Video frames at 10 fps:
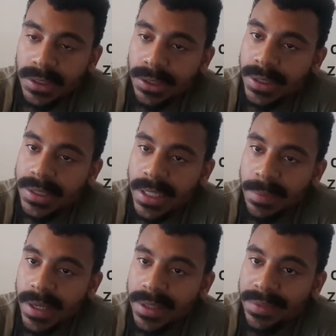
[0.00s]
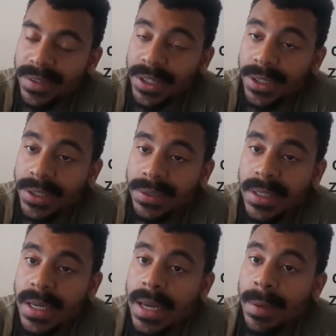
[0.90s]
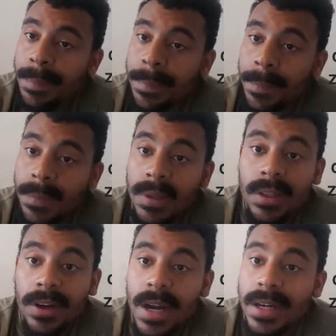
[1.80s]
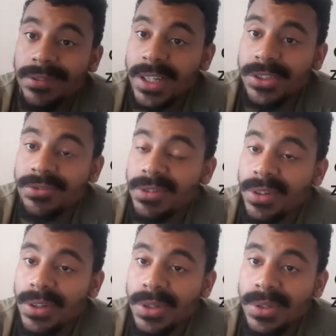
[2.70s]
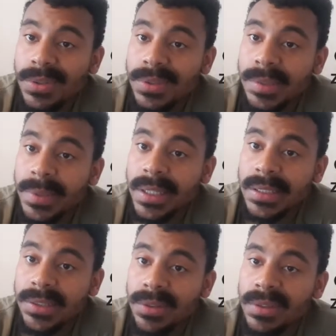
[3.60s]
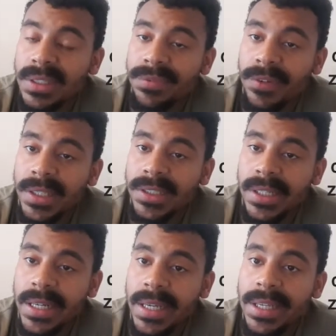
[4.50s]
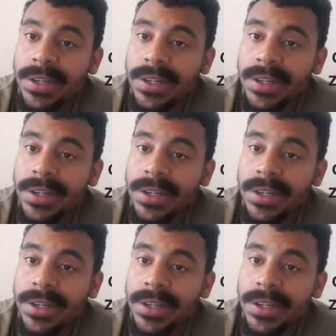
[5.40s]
you can see in my other video, learn how to range roll your clothes because it's going to differentiate